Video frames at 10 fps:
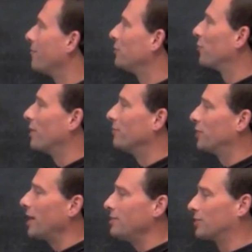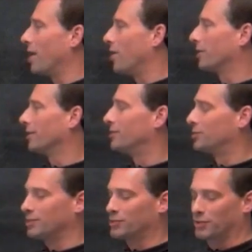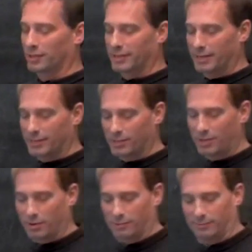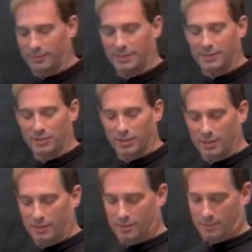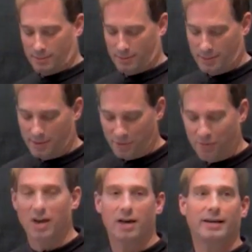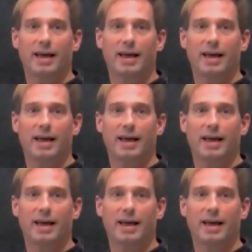average rate of change calculation is certainly easy or easy if you've got a